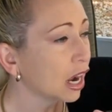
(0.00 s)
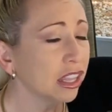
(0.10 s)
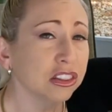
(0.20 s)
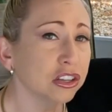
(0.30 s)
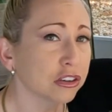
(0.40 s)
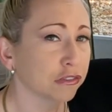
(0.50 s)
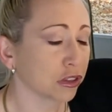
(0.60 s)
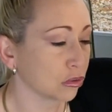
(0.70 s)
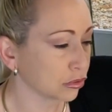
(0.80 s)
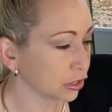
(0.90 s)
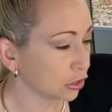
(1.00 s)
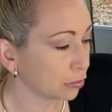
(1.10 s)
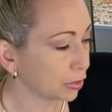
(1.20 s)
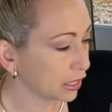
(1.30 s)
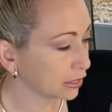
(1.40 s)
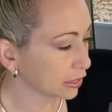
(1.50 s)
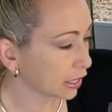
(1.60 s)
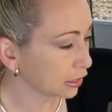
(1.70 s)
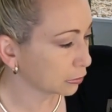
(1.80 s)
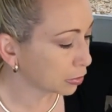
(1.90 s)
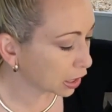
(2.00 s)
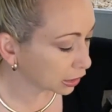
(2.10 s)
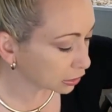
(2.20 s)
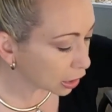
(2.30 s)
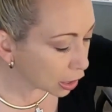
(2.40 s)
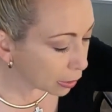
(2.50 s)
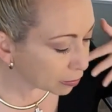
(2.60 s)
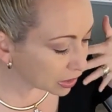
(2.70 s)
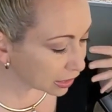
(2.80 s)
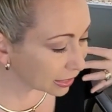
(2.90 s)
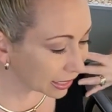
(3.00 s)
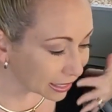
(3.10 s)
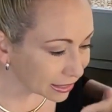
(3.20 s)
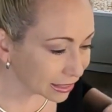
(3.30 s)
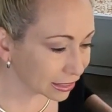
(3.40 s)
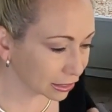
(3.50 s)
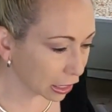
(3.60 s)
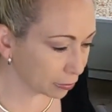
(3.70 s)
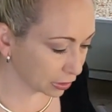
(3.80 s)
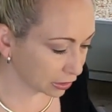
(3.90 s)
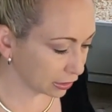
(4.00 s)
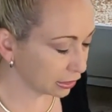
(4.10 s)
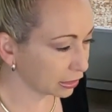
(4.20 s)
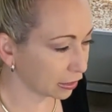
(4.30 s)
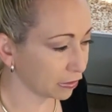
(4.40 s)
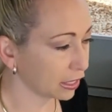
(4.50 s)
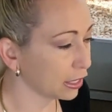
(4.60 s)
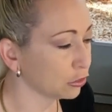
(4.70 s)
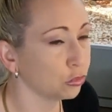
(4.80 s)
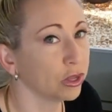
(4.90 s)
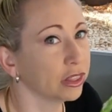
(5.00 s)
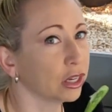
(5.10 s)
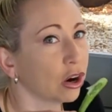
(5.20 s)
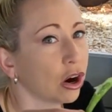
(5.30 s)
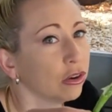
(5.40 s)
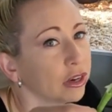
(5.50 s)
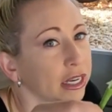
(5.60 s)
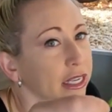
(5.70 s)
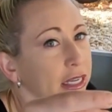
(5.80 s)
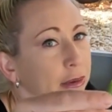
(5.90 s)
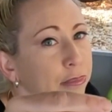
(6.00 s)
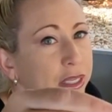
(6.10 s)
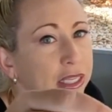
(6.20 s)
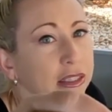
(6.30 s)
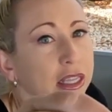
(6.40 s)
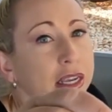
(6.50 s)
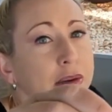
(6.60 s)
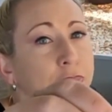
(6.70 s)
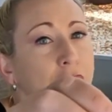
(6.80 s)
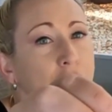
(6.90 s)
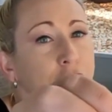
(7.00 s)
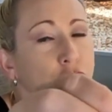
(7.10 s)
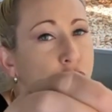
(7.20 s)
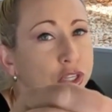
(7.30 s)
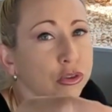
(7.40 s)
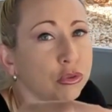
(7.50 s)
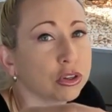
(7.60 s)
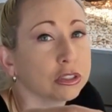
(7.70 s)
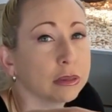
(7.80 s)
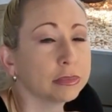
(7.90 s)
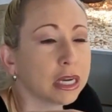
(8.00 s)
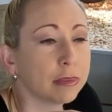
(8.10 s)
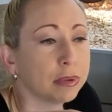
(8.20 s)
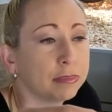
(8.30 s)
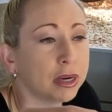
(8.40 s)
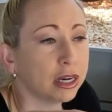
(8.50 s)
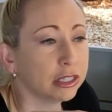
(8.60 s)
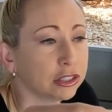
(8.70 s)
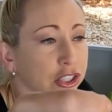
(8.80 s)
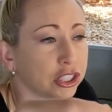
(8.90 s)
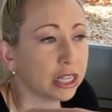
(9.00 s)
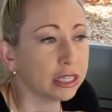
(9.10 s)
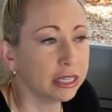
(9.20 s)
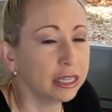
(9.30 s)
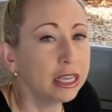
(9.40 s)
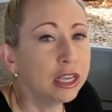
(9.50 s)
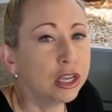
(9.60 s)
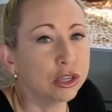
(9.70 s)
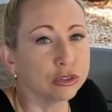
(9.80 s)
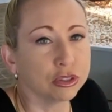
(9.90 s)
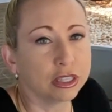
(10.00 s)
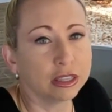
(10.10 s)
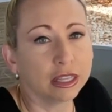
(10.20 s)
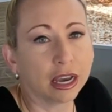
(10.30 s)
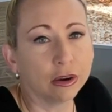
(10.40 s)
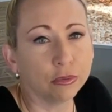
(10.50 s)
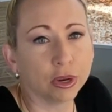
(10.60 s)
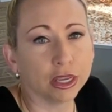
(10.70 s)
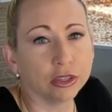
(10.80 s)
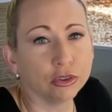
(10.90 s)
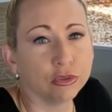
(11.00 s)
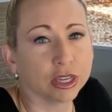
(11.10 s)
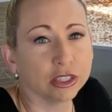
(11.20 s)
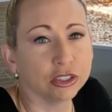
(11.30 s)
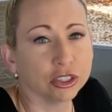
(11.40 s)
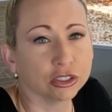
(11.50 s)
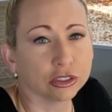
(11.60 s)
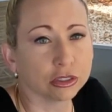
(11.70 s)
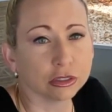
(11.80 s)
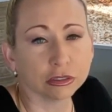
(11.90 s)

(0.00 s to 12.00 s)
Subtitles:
I look for those little pea-sized pods. But the easiest type of seed saving is when they're already in a pea-like pod for you, or some type of pod or shelling, so that way you can just